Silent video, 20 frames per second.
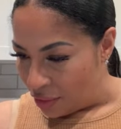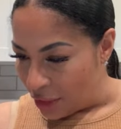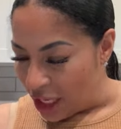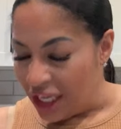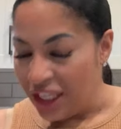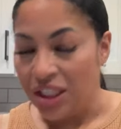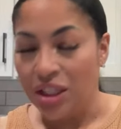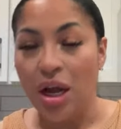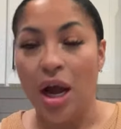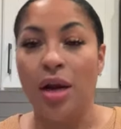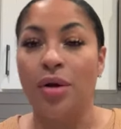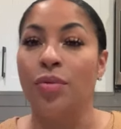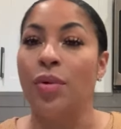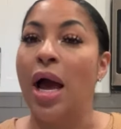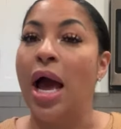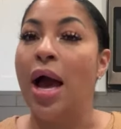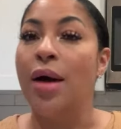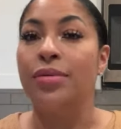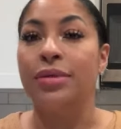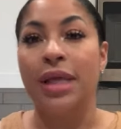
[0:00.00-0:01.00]
it started when
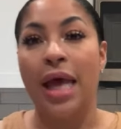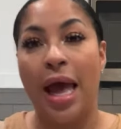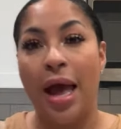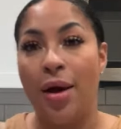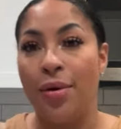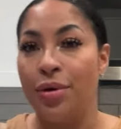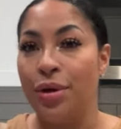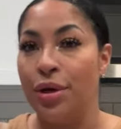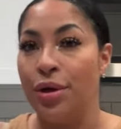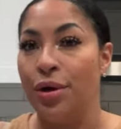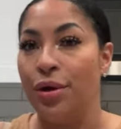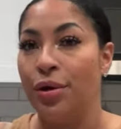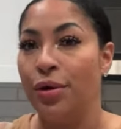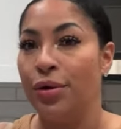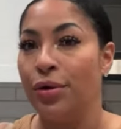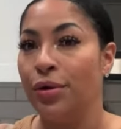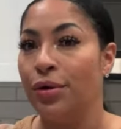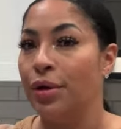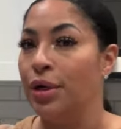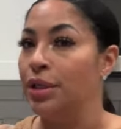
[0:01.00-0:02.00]
I was out here.
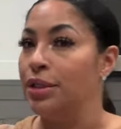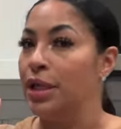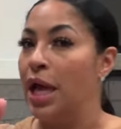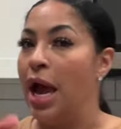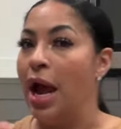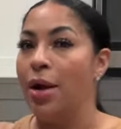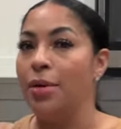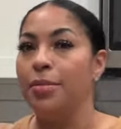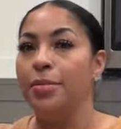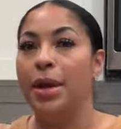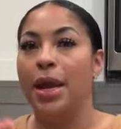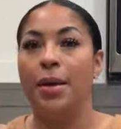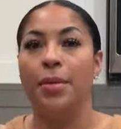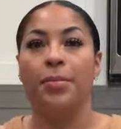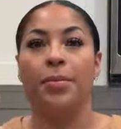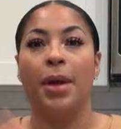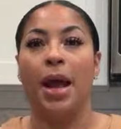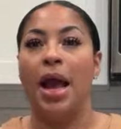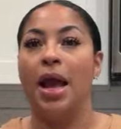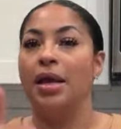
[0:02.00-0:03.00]
Cause I remember,
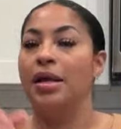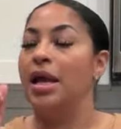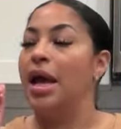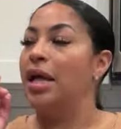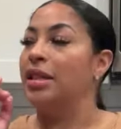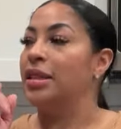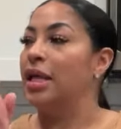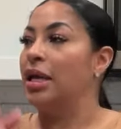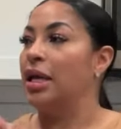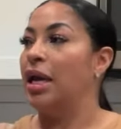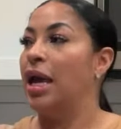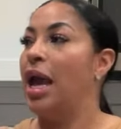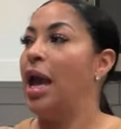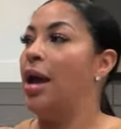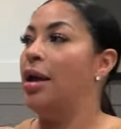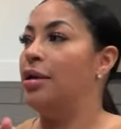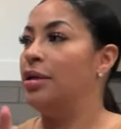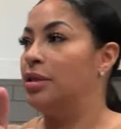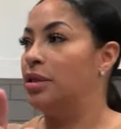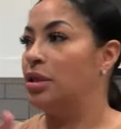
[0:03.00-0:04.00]
I, I think it had
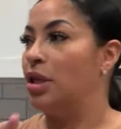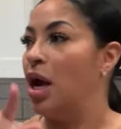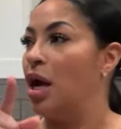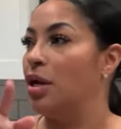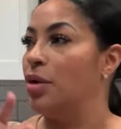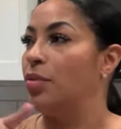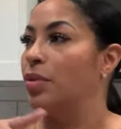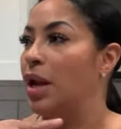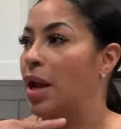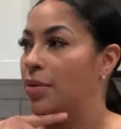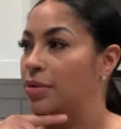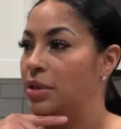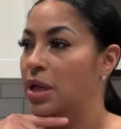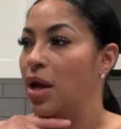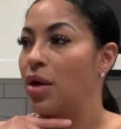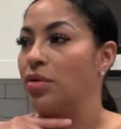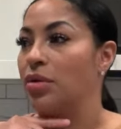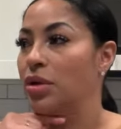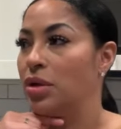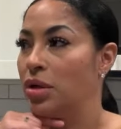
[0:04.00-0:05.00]
it started when I was
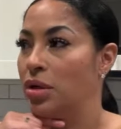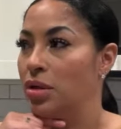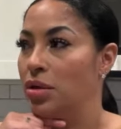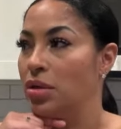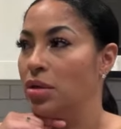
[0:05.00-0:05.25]
out here.